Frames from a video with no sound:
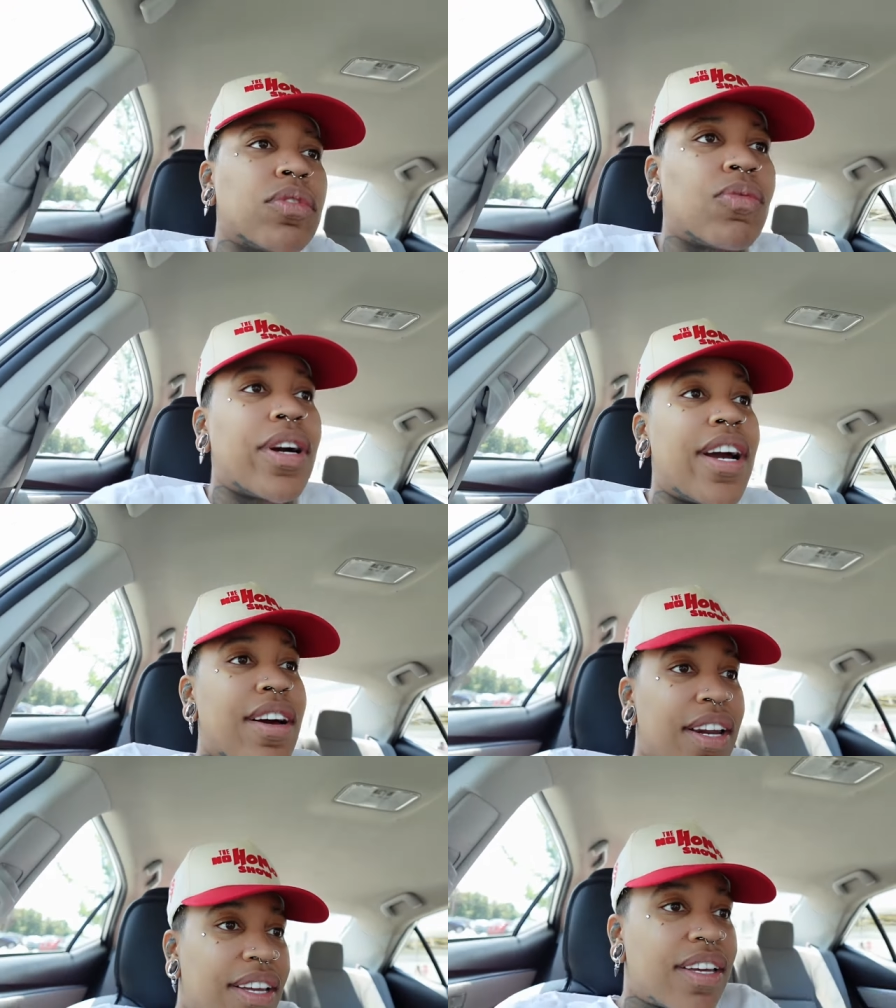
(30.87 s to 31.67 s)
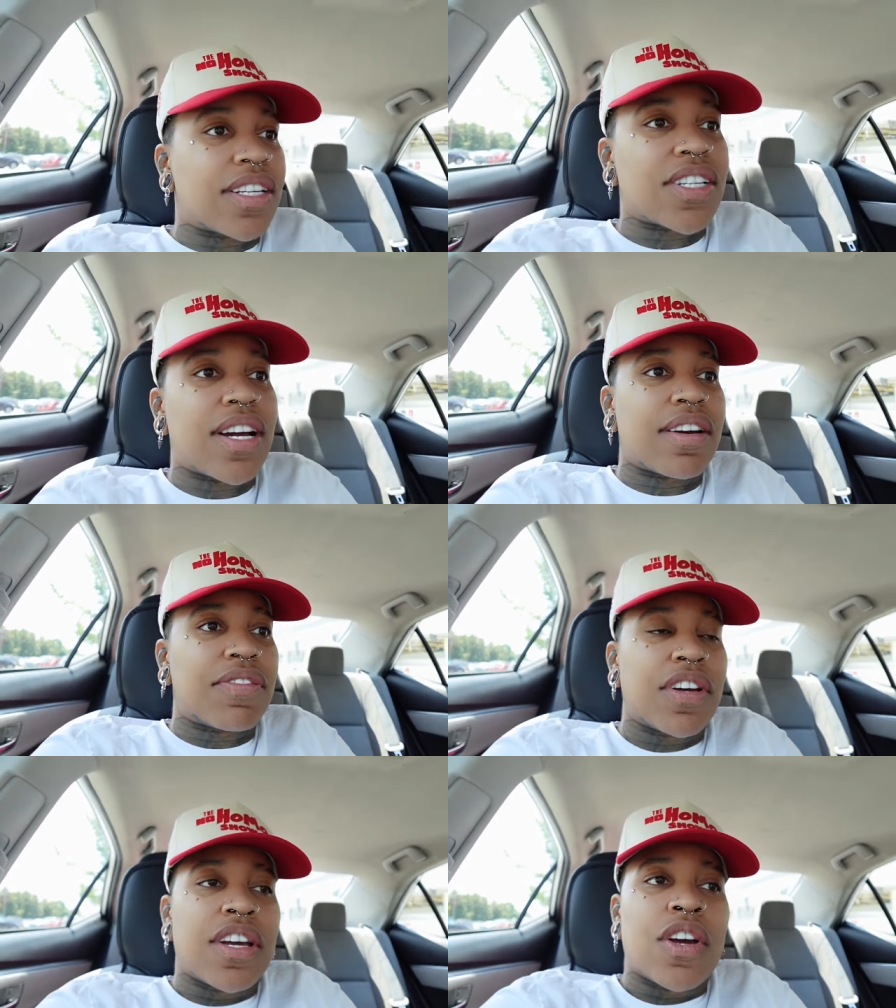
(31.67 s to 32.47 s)
We wow, they can't drive.
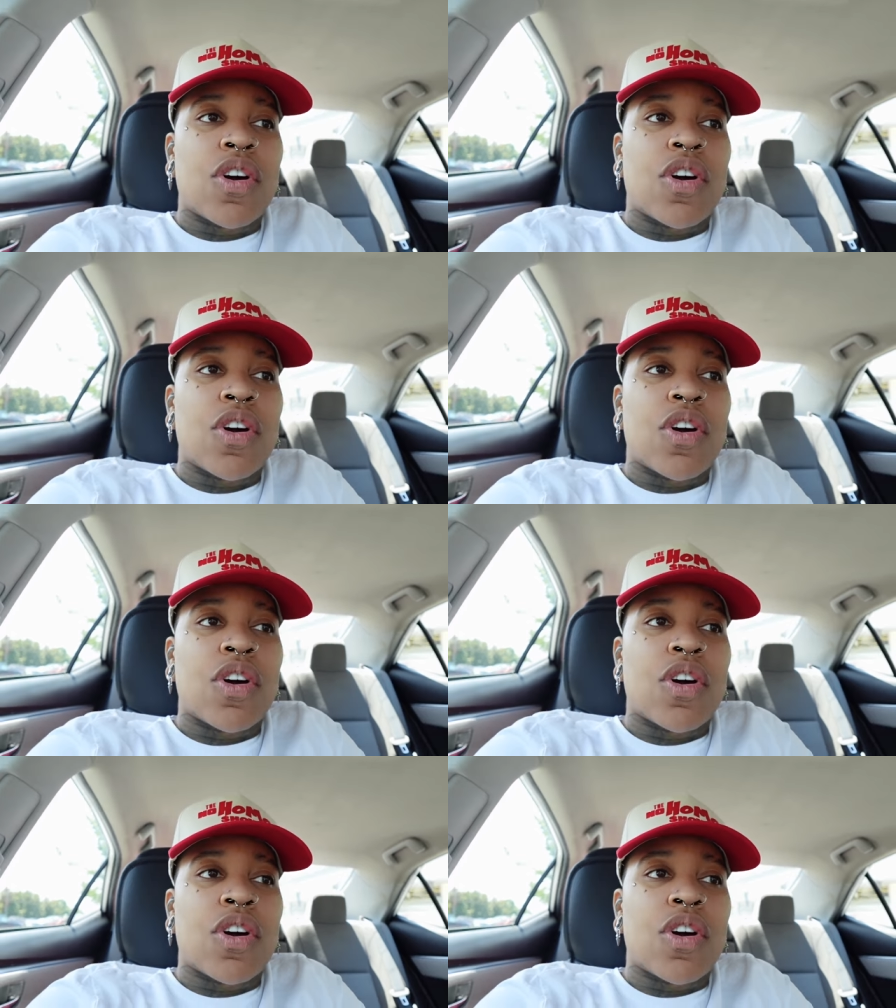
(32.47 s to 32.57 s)
Stuff.